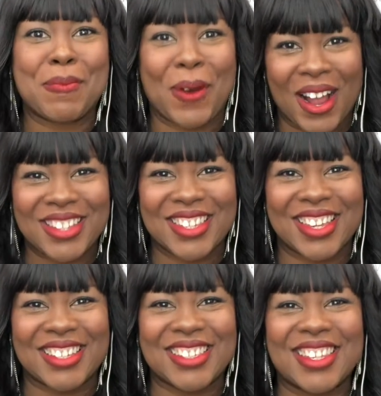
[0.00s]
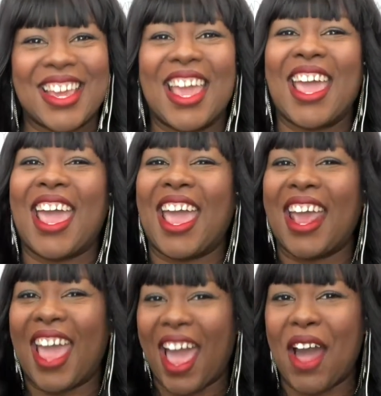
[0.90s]
process
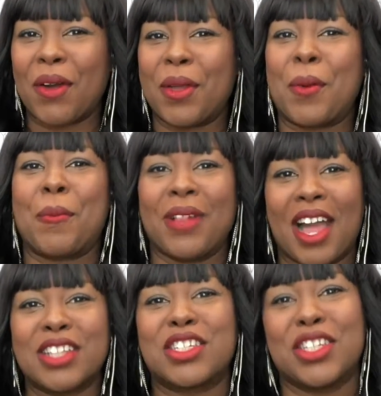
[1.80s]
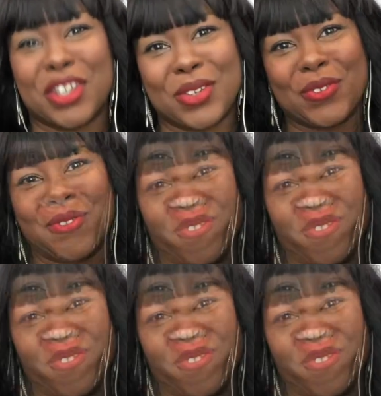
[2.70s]
and how it will apply to you.